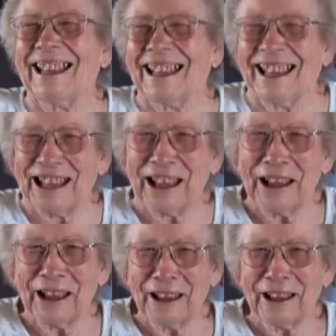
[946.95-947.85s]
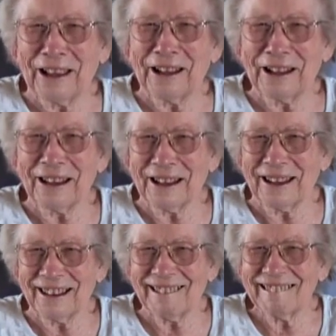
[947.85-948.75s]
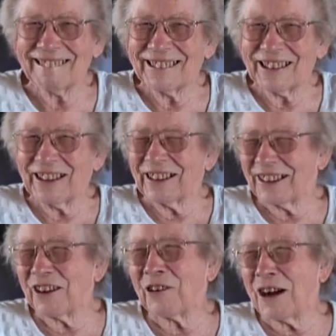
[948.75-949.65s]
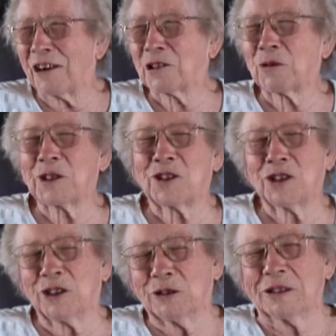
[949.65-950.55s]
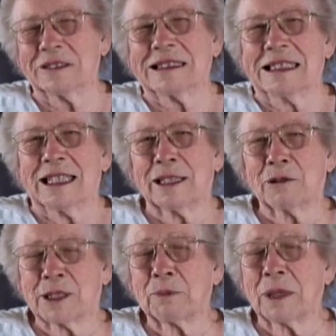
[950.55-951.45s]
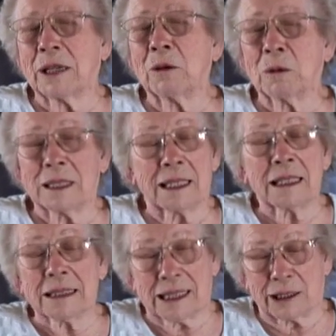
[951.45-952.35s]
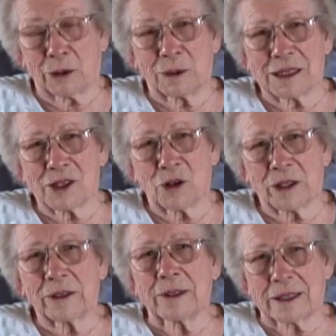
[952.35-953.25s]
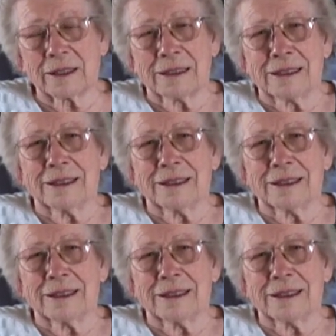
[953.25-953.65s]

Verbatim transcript: I thought they were always just one hole. no, ours was two. There was a bigger one and a littler one, so that the